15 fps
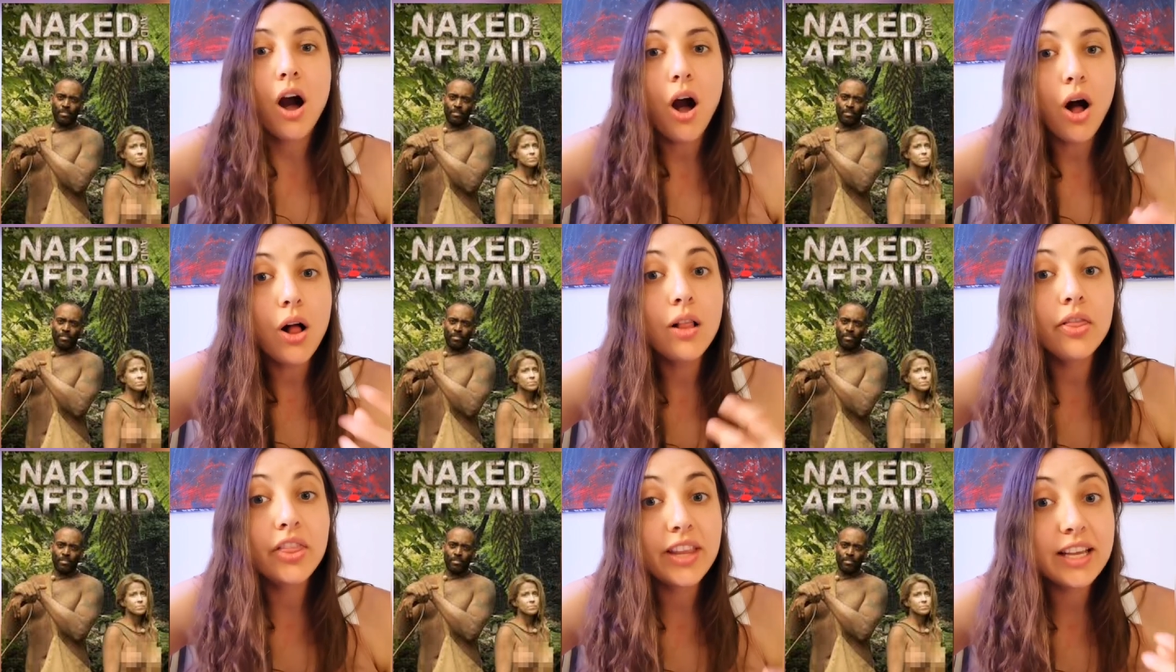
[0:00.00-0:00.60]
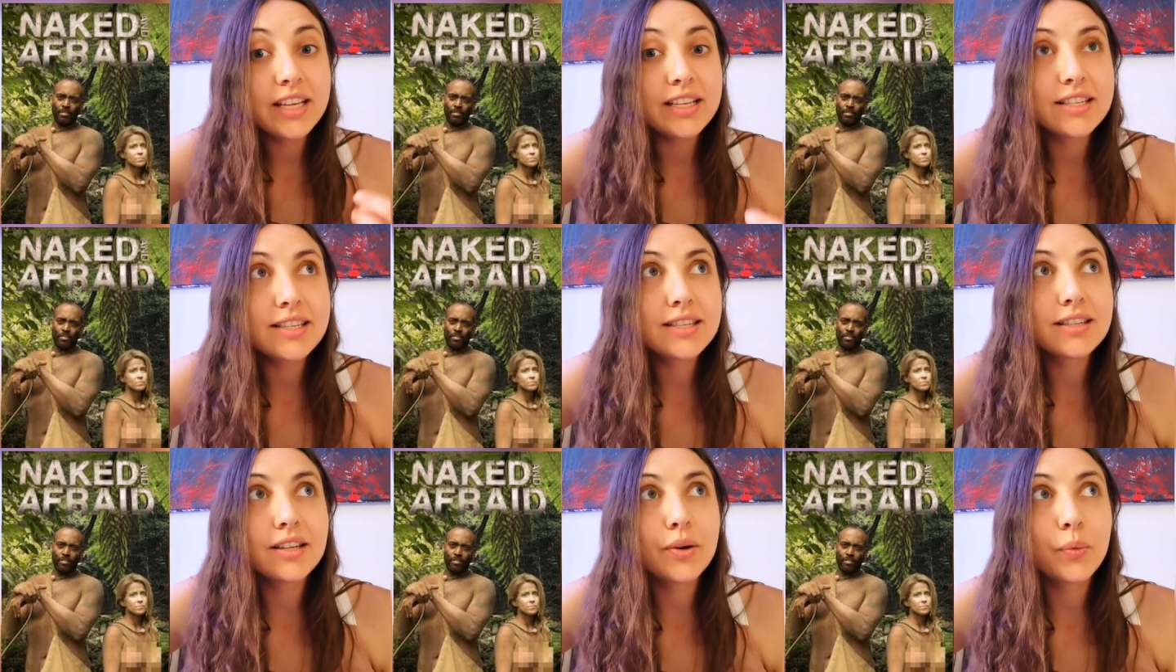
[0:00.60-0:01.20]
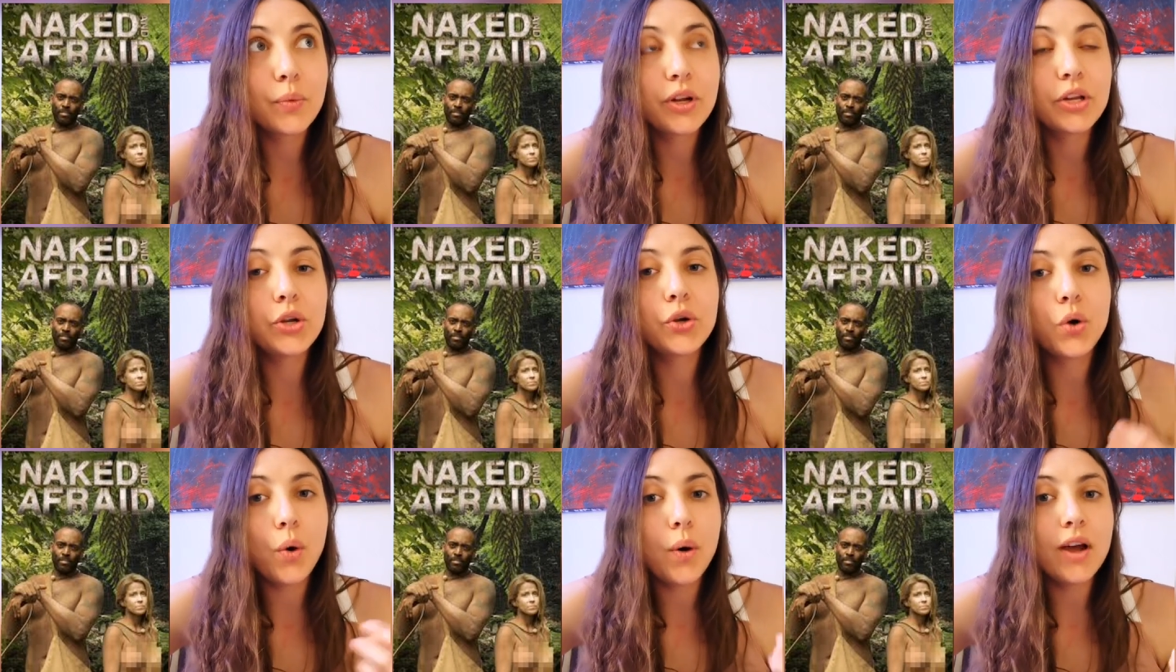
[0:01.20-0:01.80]
all this, when you
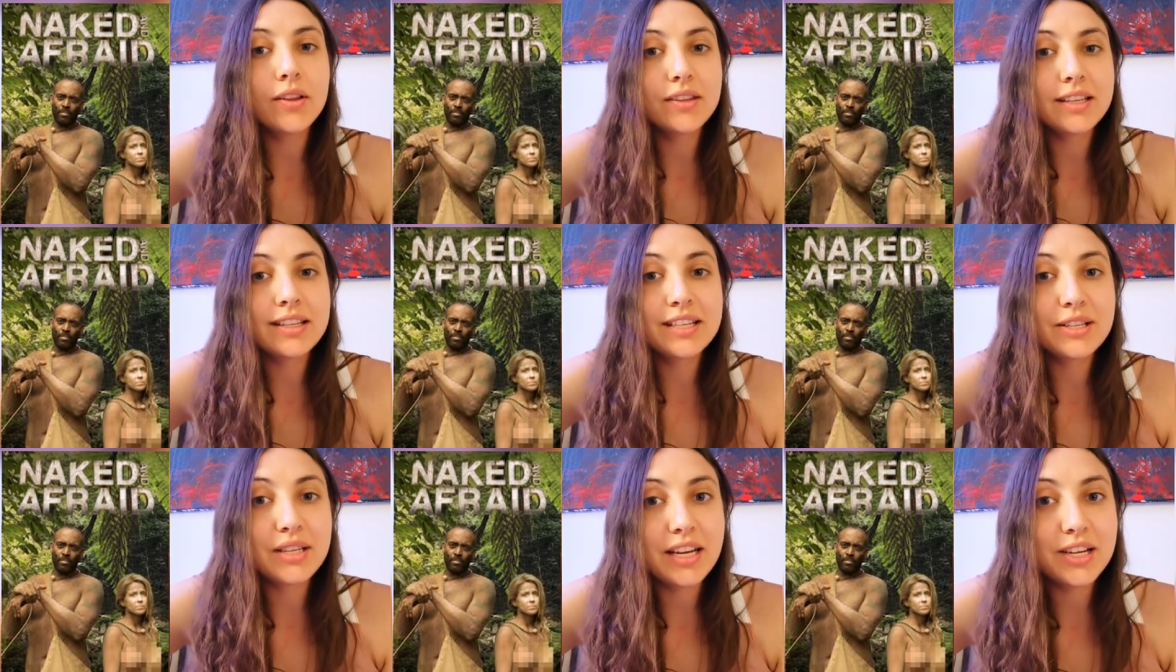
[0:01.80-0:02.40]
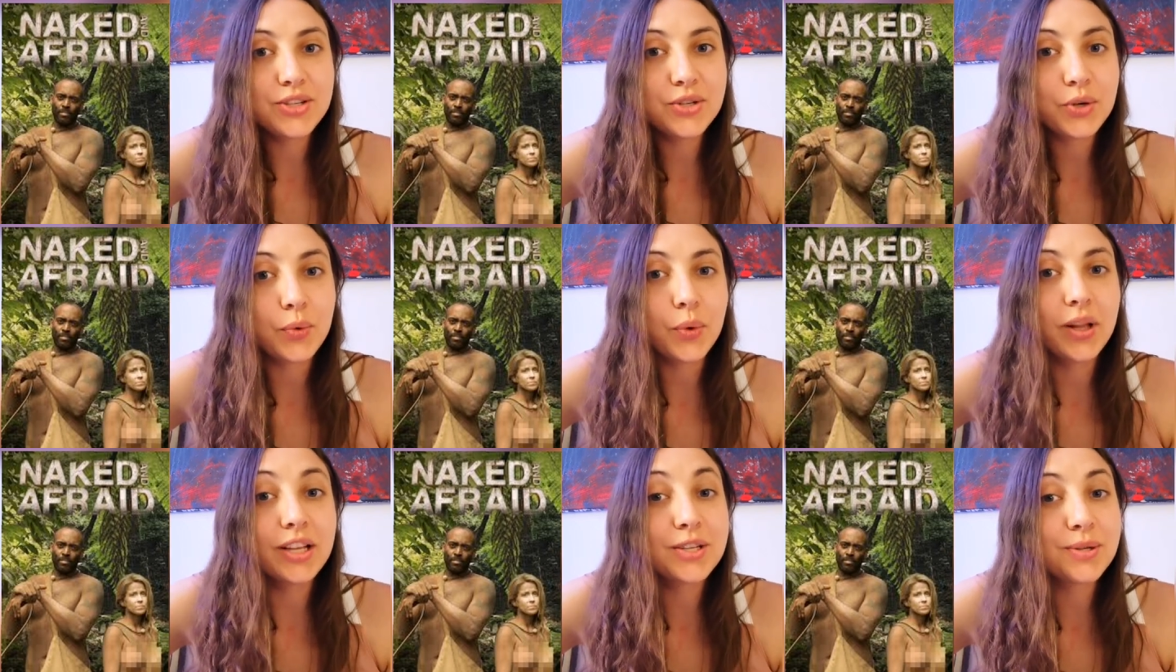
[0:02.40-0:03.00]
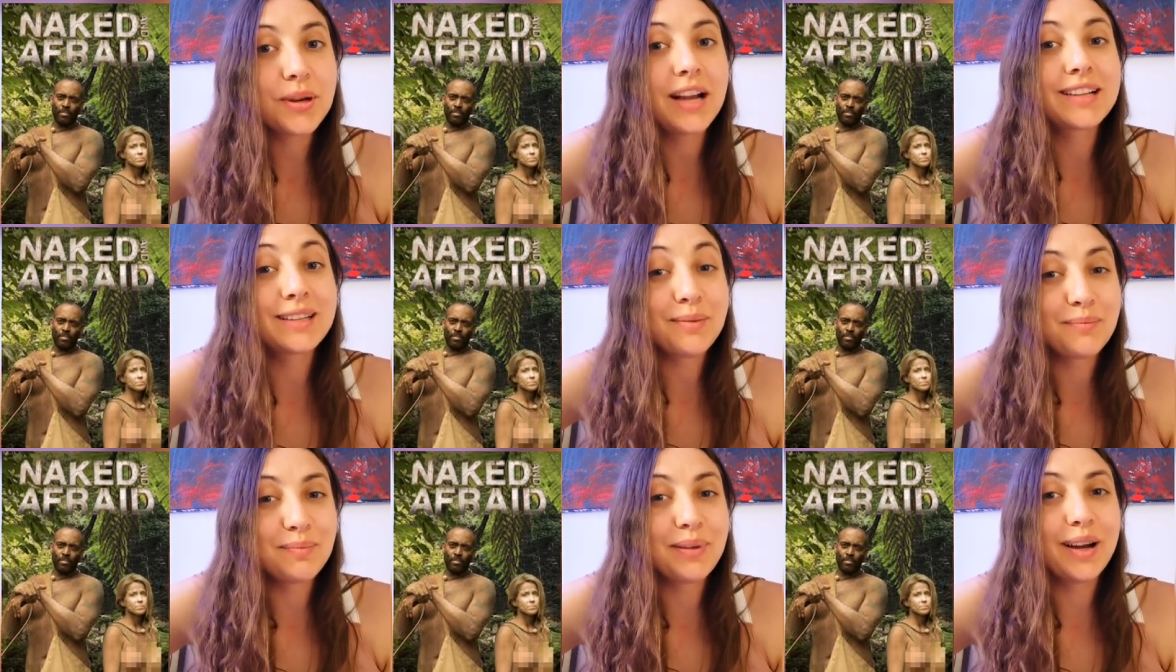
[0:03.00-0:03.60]
go out in the nature, will attract
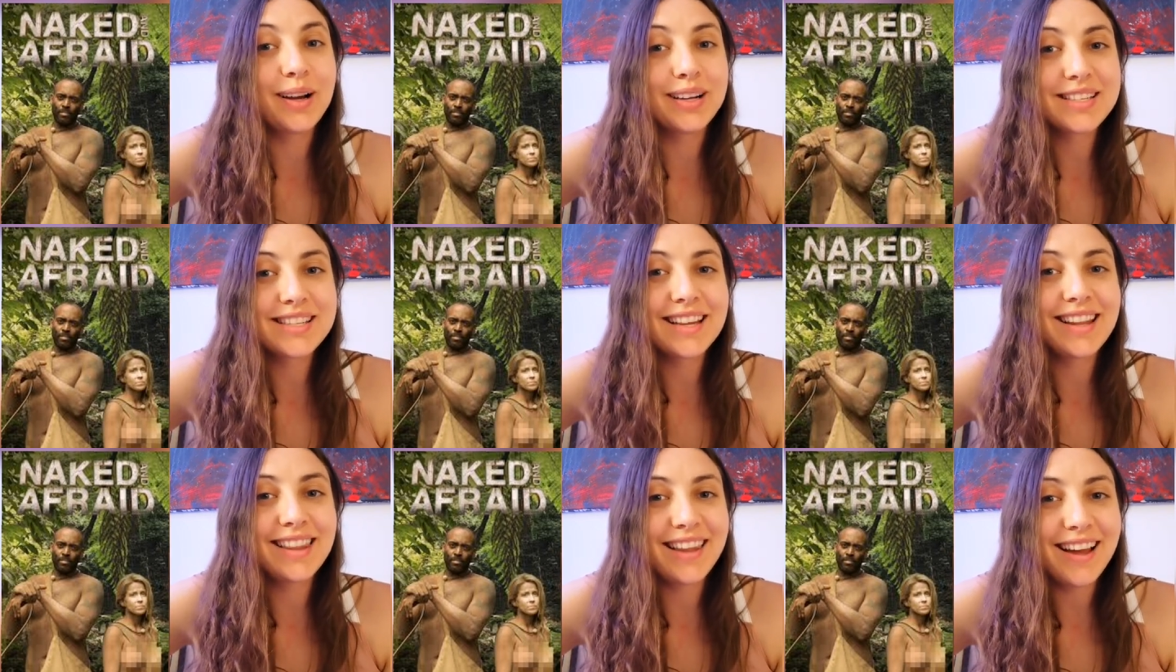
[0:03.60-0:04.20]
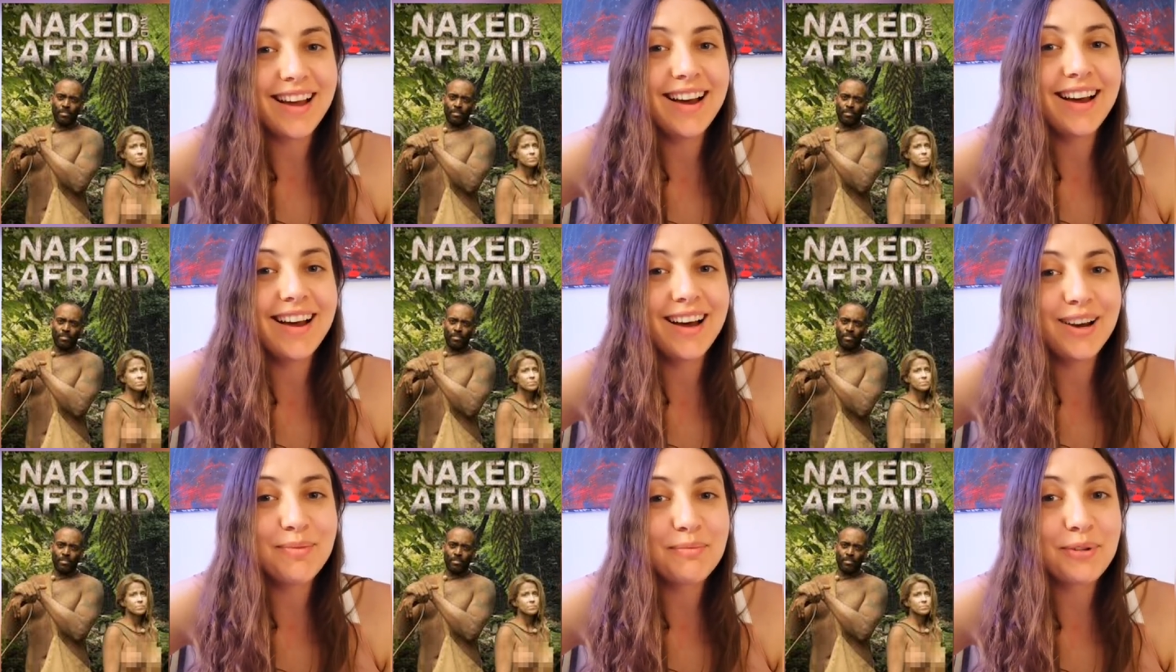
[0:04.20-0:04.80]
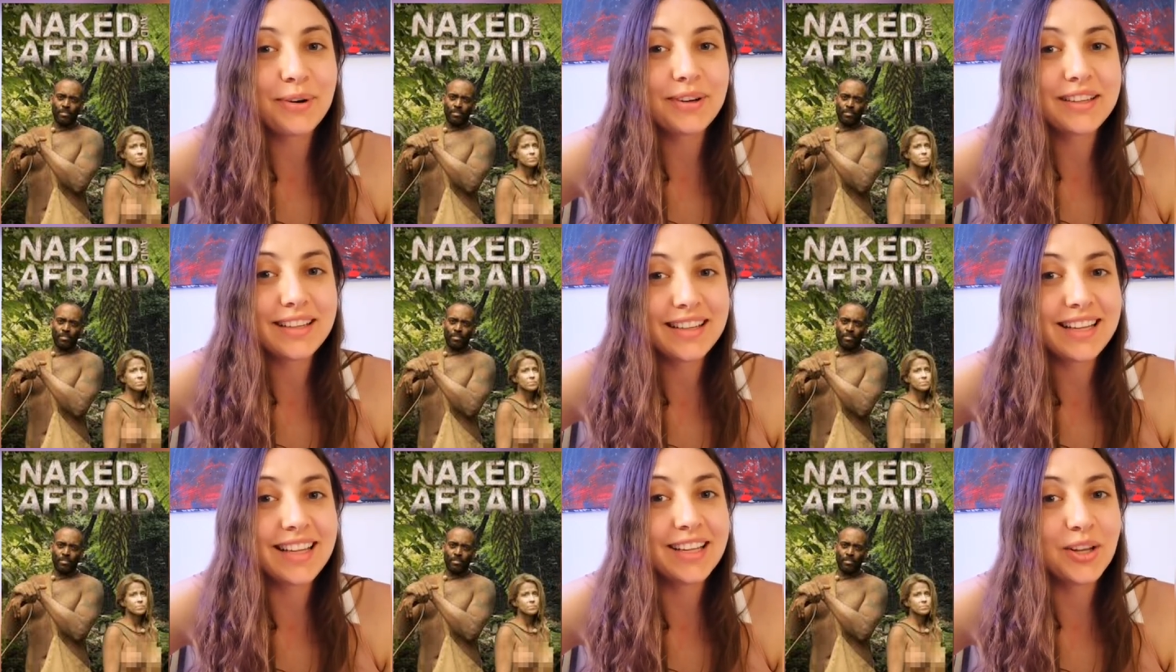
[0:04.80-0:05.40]
the bugs a lot more
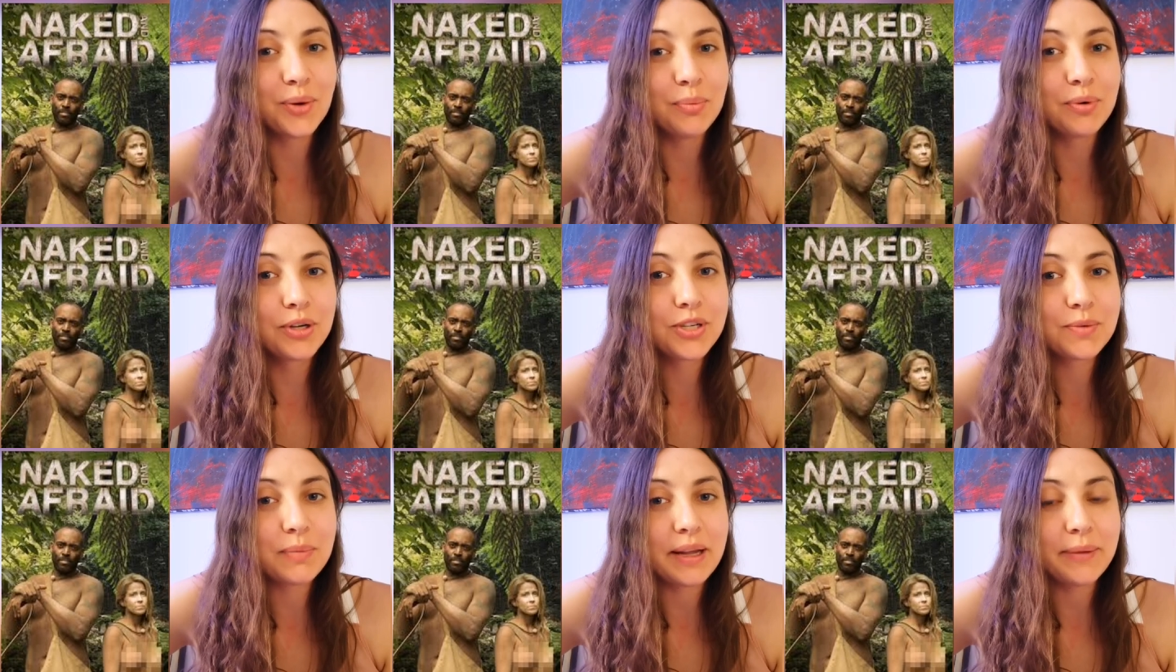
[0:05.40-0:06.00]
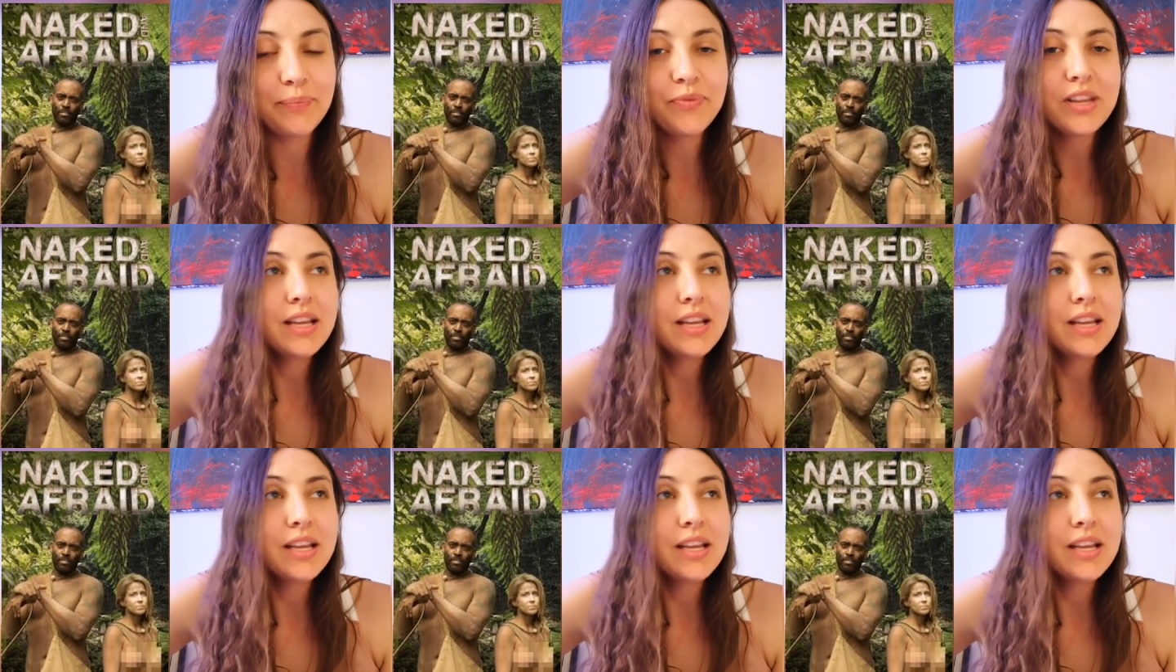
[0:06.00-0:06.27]
than a little bushman.